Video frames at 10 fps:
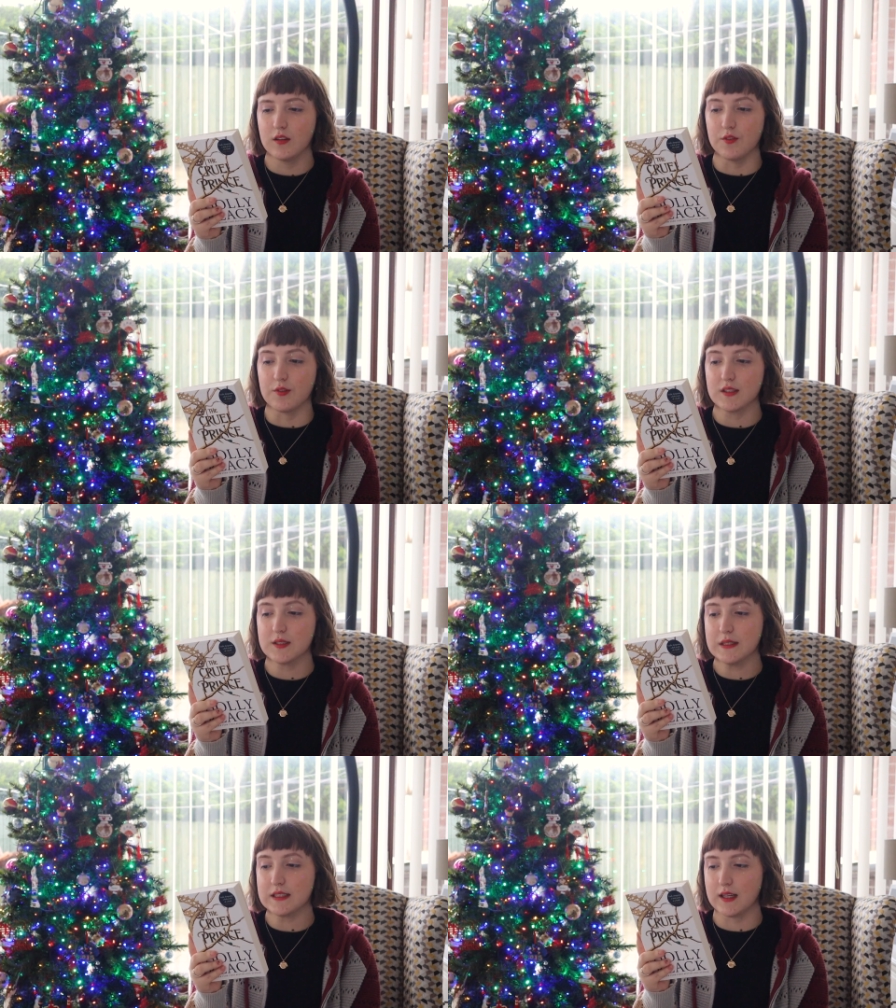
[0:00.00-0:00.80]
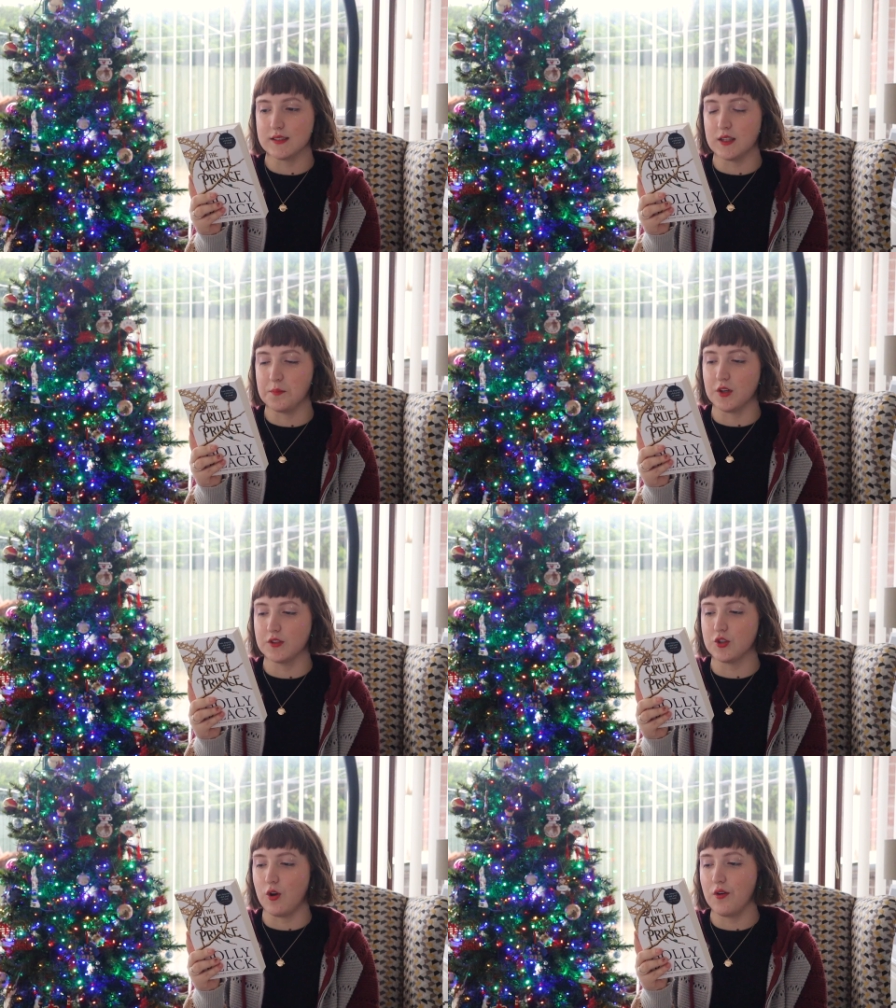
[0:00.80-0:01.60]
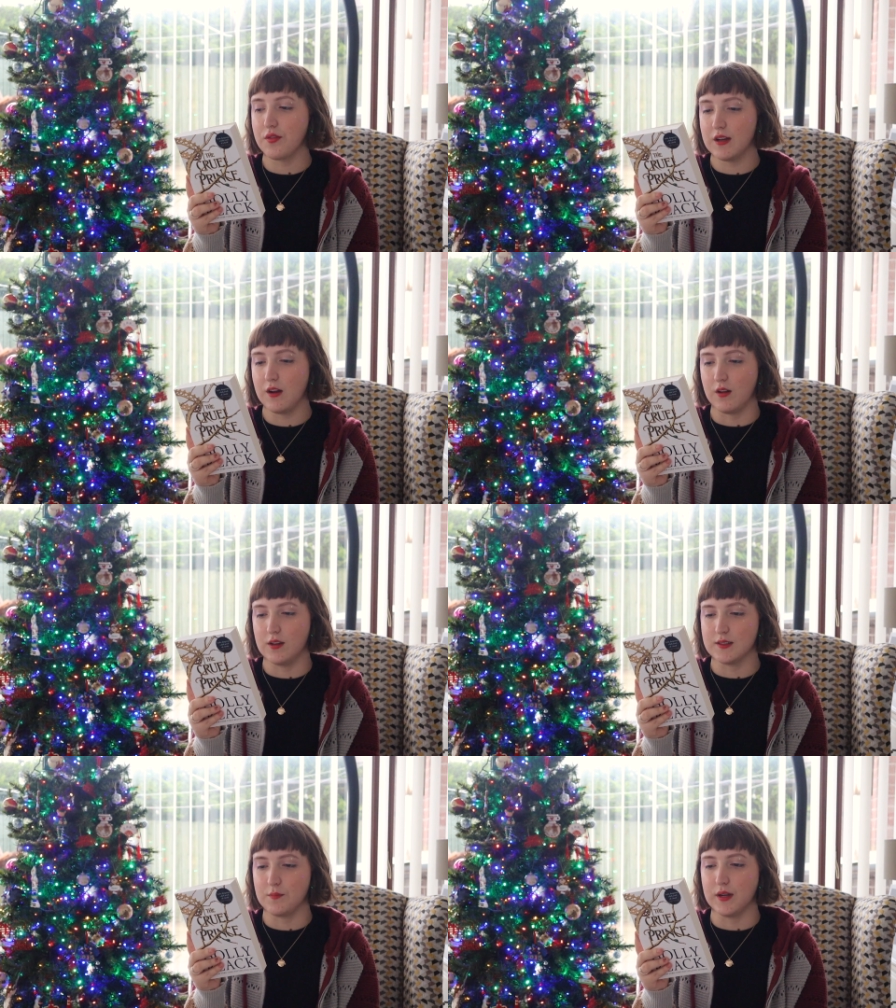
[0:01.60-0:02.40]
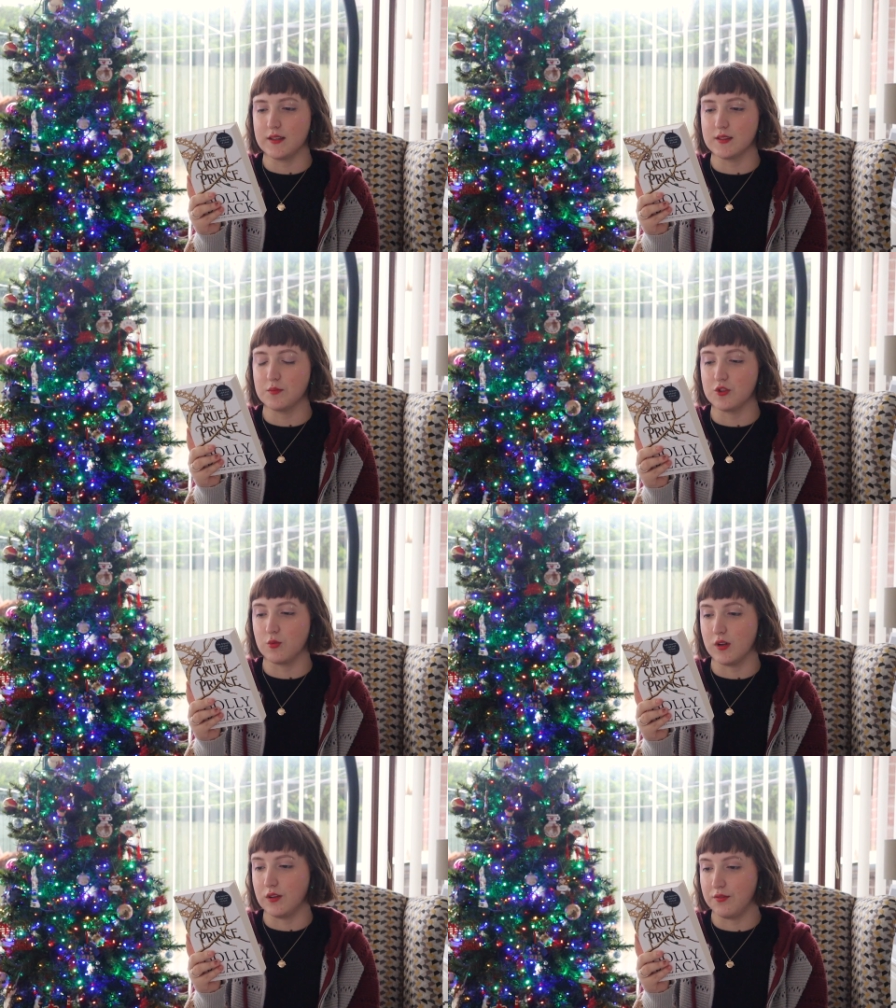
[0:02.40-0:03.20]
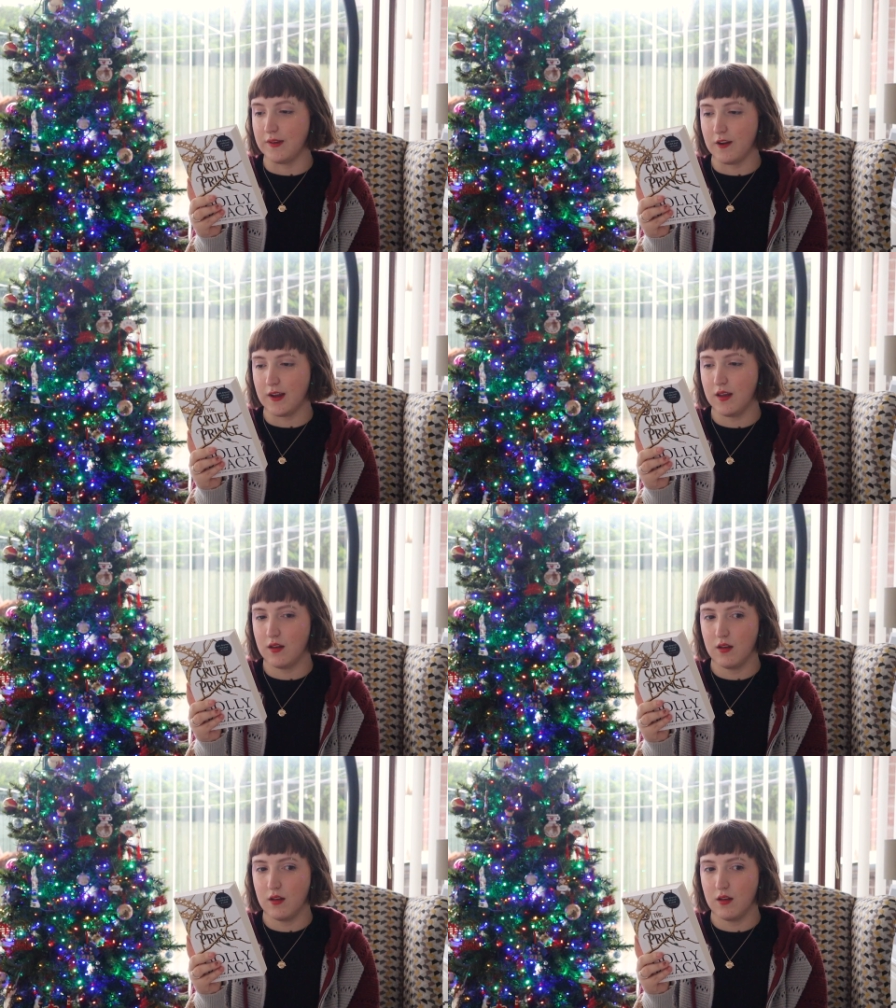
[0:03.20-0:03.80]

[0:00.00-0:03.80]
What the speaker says: The fearsome assassin abducts all 3 girls and brings them to the world of fairy.